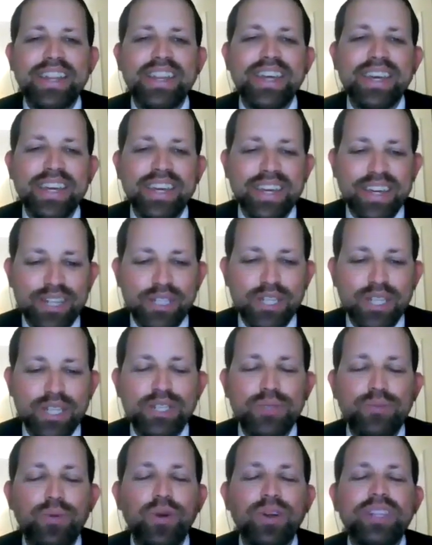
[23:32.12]

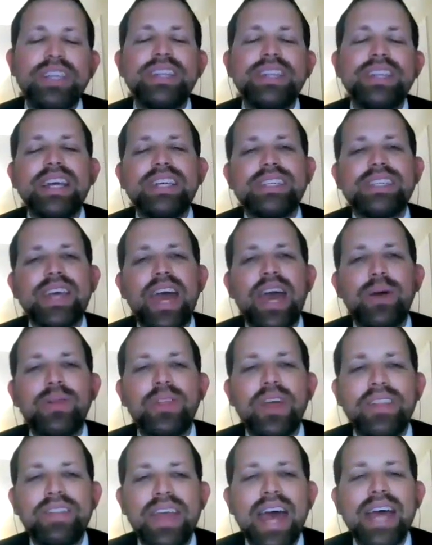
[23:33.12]
it's 14 days.
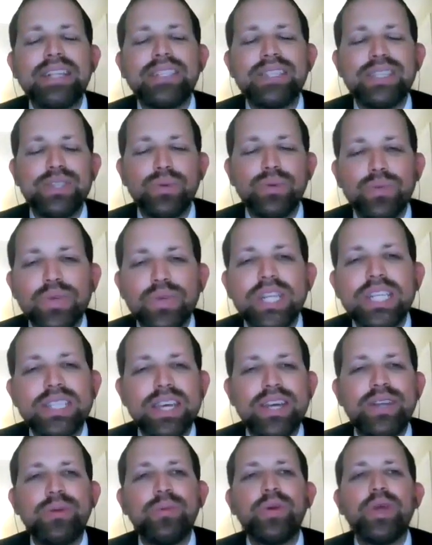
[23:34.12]
And that's the
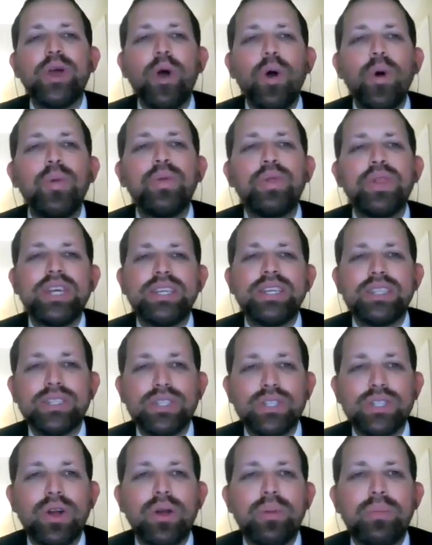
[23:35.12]
reason we only
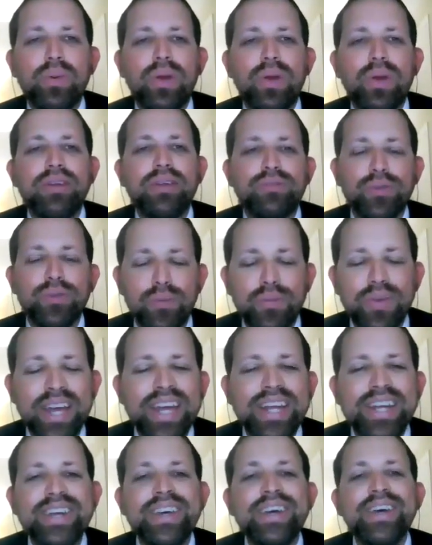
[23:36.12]
start praying for
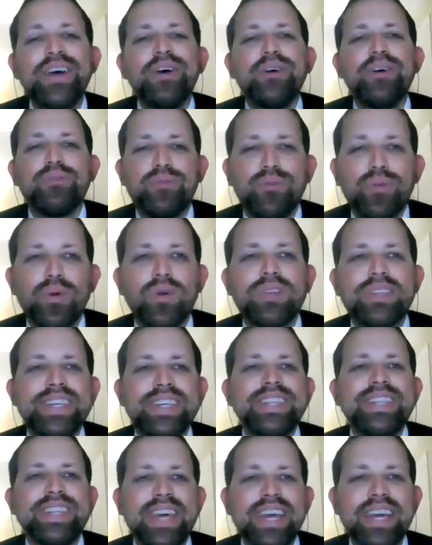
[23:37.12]
rain
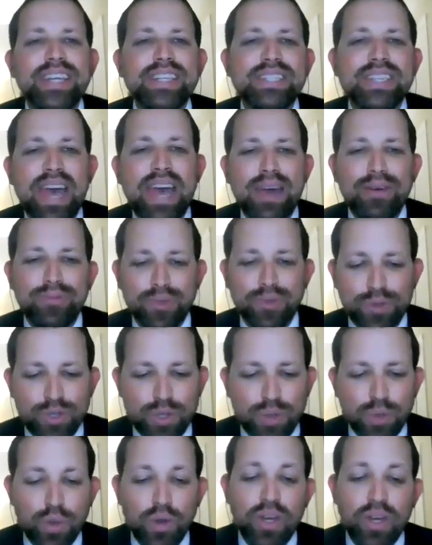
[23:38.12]
14 days after
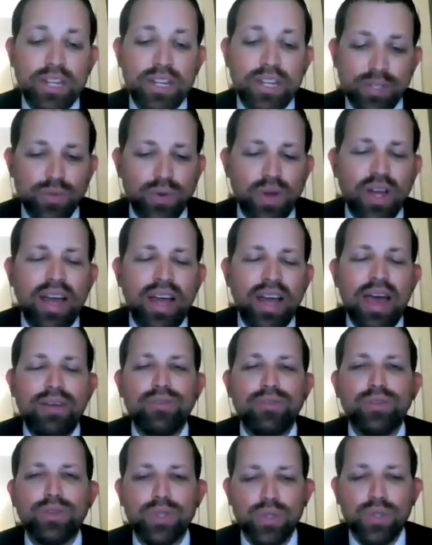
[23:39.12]
Sukkot in Israel,
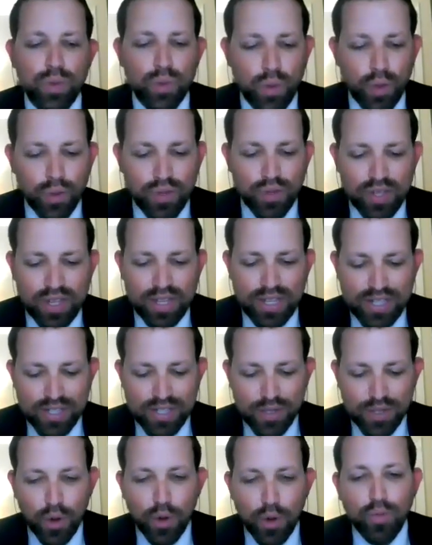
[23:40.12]
after Sukkot
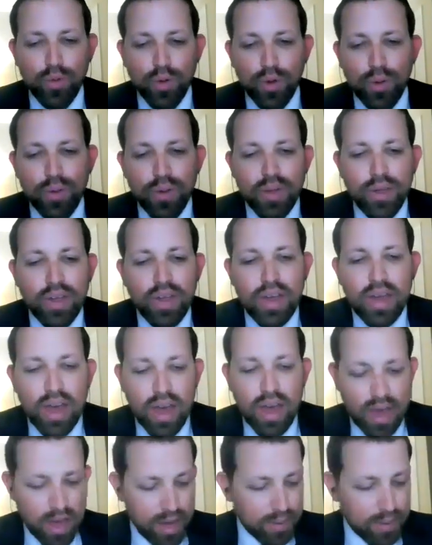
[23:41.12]
is over.
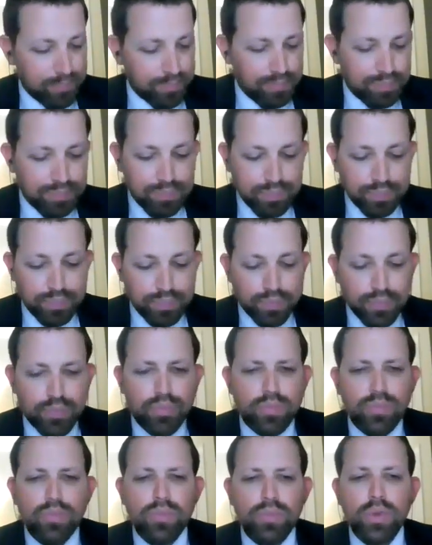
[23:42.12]

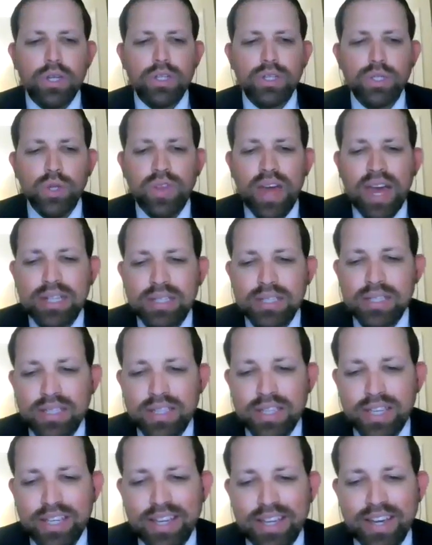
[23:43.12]
So that's
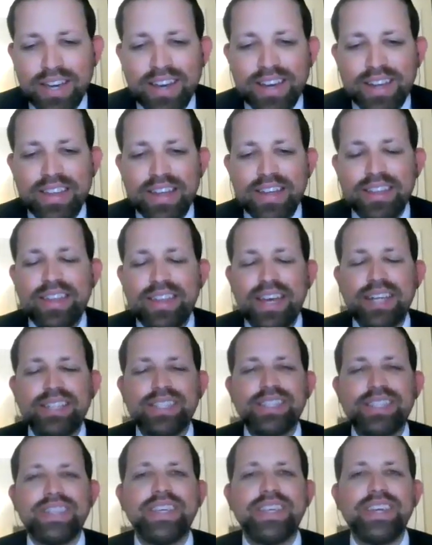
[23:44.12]

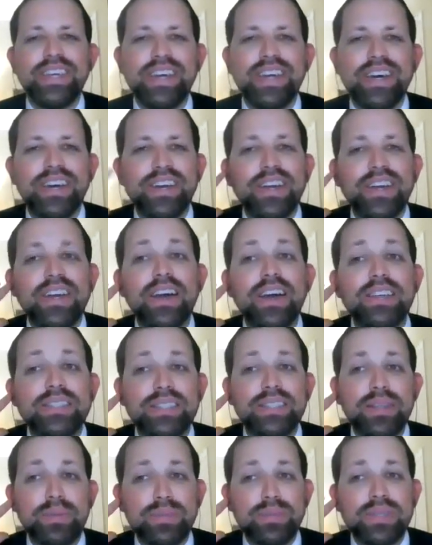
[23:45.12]
the
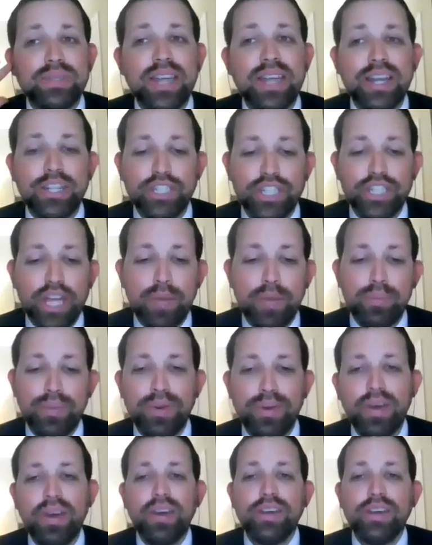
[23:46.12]
customs that shape